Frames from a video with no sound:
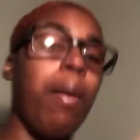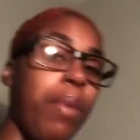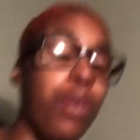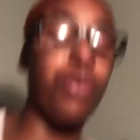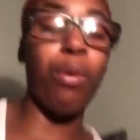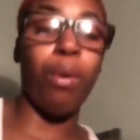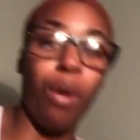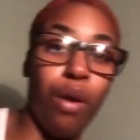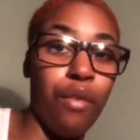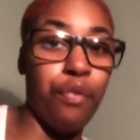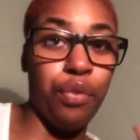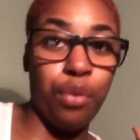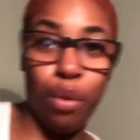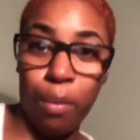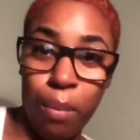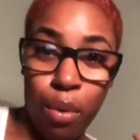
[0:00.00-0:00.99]
gonna do a
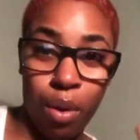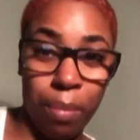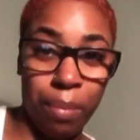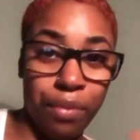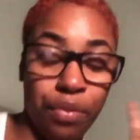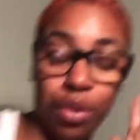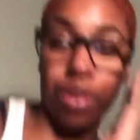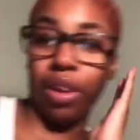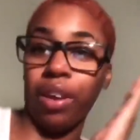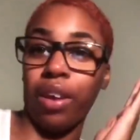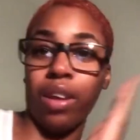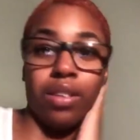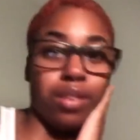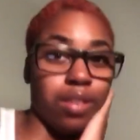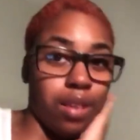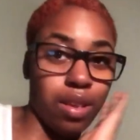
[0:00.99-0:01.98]
few more before your
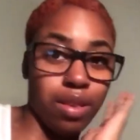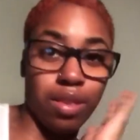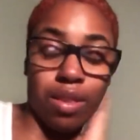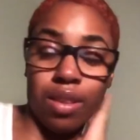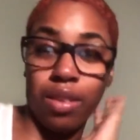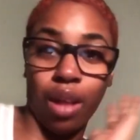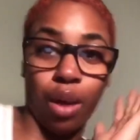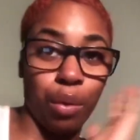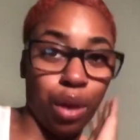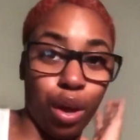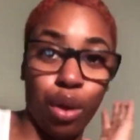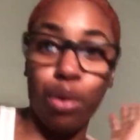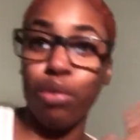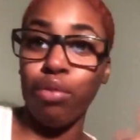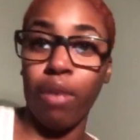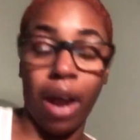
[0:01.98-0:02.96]
good sis is out here
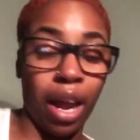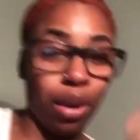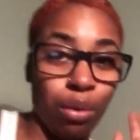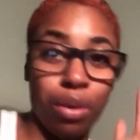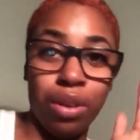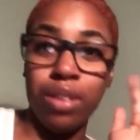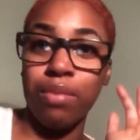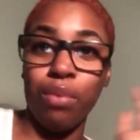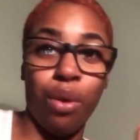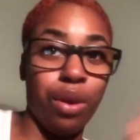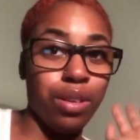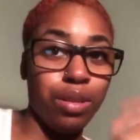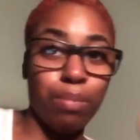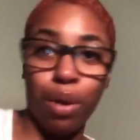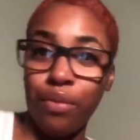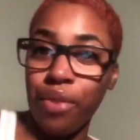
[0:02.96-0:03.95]
crying on these on
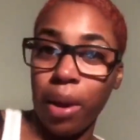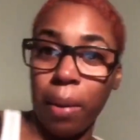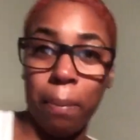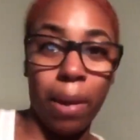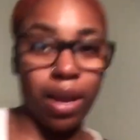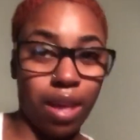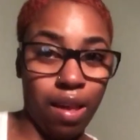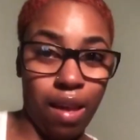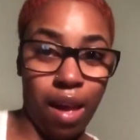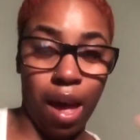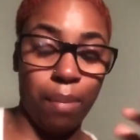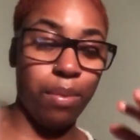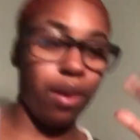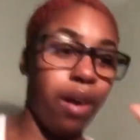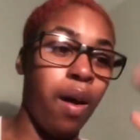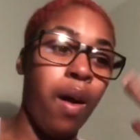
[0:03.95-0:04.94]
this motherfucking Monkey
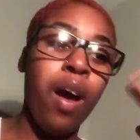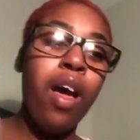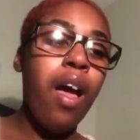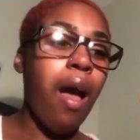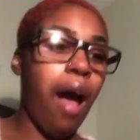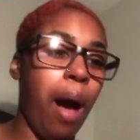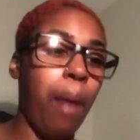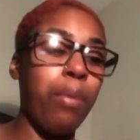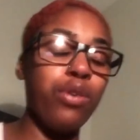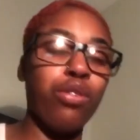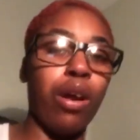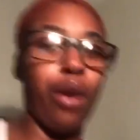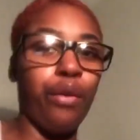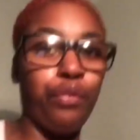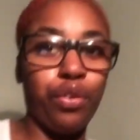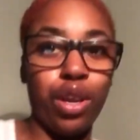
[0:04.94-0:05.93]
app, y'all. I was
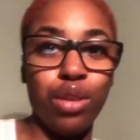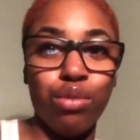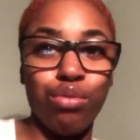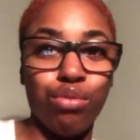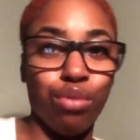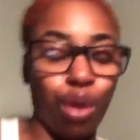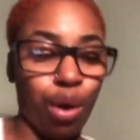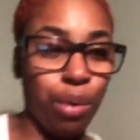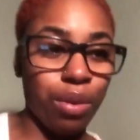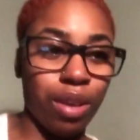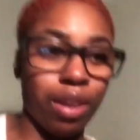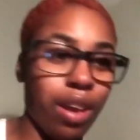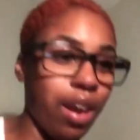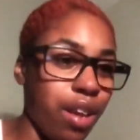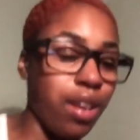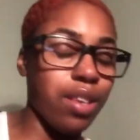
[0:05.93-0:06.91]
trying to freeze so
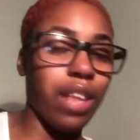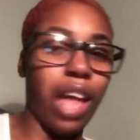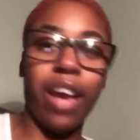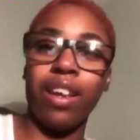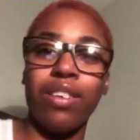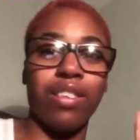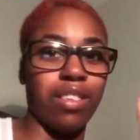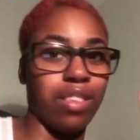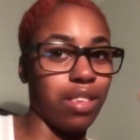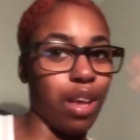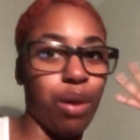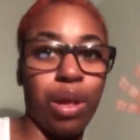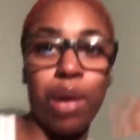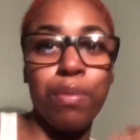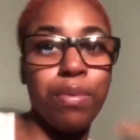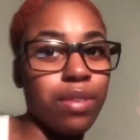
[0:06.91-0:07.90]
good because I could just tell
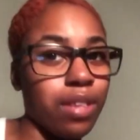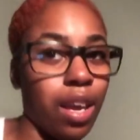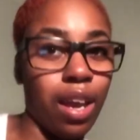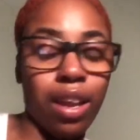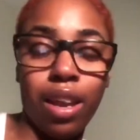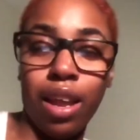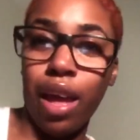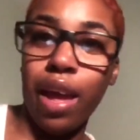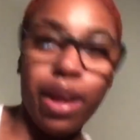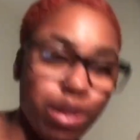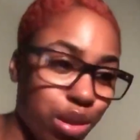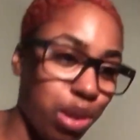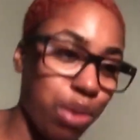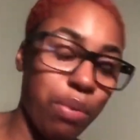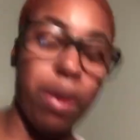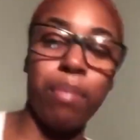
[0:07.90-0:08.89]
he was getting
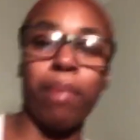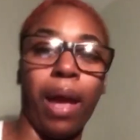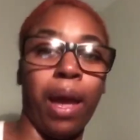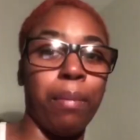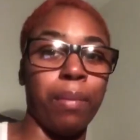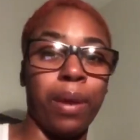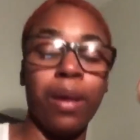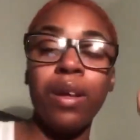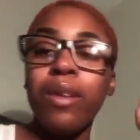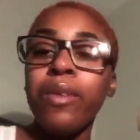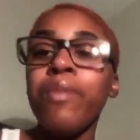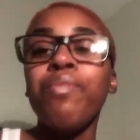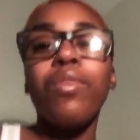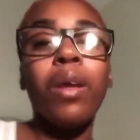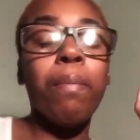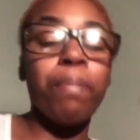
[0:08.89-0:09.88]
into it, baby.
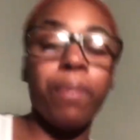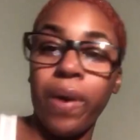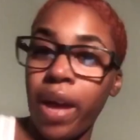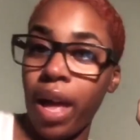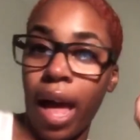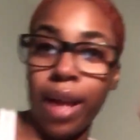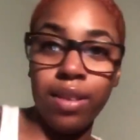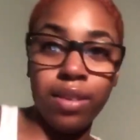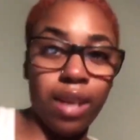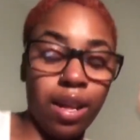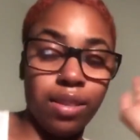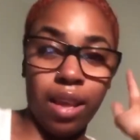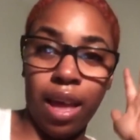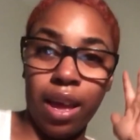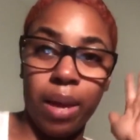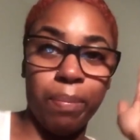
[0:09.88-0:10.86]
But I just had
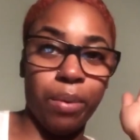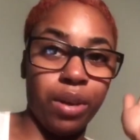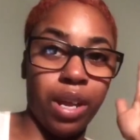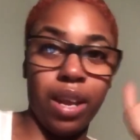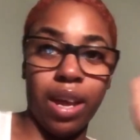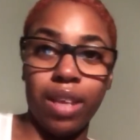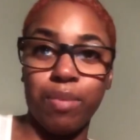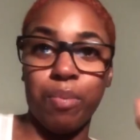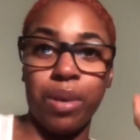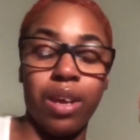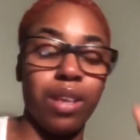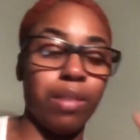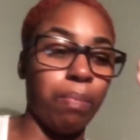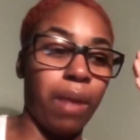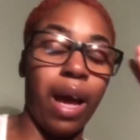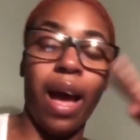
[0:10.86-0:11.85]
to hang up on that ass
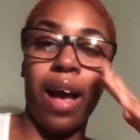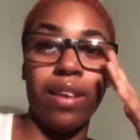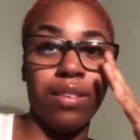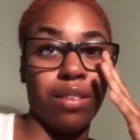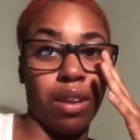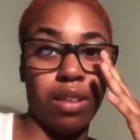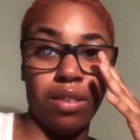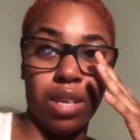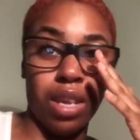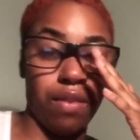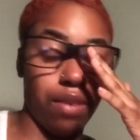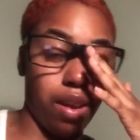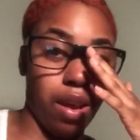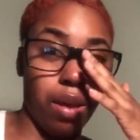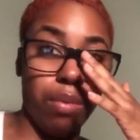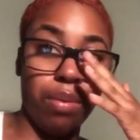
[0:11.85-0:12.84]
because my eyes started
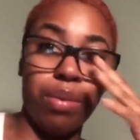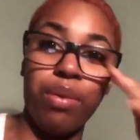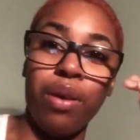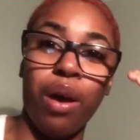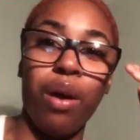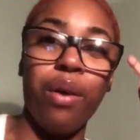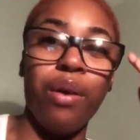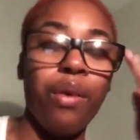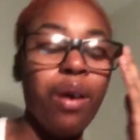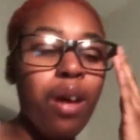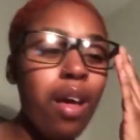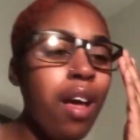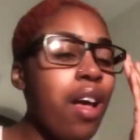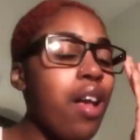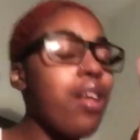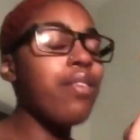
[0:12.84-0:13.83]
tearing up.
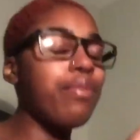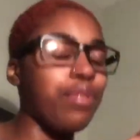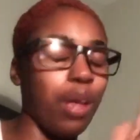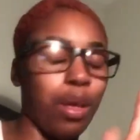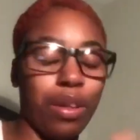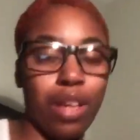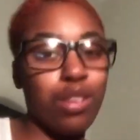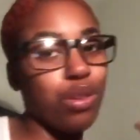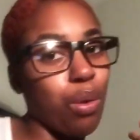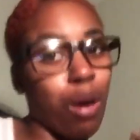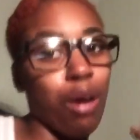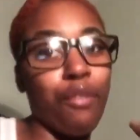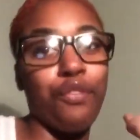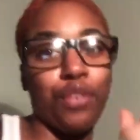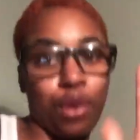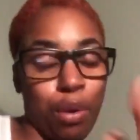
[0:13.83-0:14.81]
So let's do
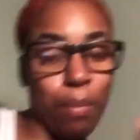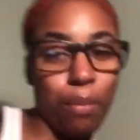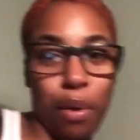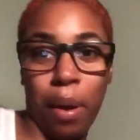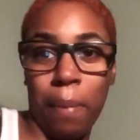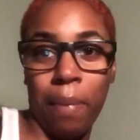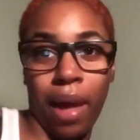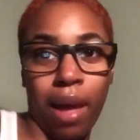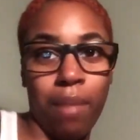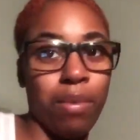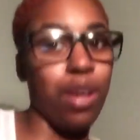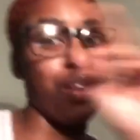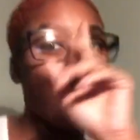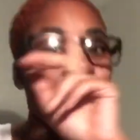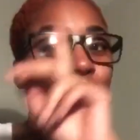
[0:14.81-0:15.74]
a few more, baby. And your